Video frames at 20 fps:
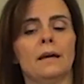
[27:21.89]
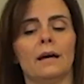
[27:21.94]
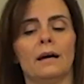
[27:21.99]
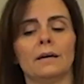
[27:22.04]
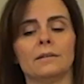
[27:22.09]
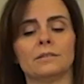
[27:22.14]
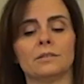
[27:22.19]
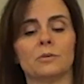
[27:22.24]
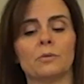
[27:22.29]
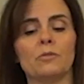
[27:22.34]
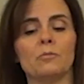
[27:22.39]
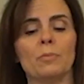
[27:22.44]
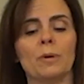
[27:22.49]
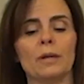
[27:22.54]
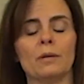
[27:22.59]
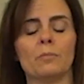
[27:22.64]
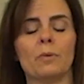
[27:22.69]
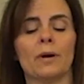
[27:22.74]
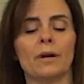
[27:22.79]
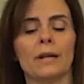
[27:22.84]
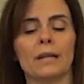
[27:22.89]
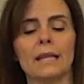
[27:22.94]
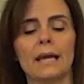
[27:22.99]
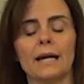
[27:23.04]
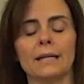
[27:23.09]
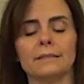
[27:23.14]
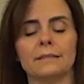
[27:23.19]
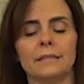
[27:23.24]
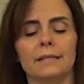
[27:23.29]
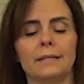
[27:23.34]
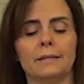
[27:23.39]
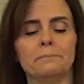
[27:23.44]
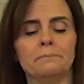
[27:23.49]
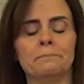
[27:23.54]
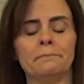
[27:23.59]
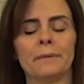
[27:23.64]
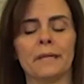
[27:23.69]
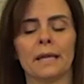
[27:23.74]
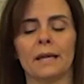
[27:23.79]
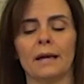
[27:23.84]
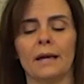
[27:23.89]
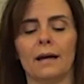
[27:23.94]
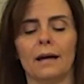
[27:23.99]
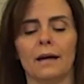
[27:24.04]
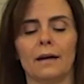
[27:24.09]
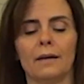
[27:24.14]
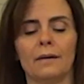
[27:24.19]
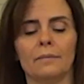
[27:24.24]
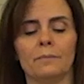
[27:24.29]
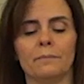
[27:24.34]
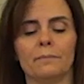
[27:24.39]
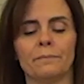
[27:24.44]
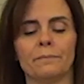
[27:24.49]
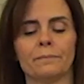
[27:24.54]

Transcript: Uh, so we've been a part of that team um,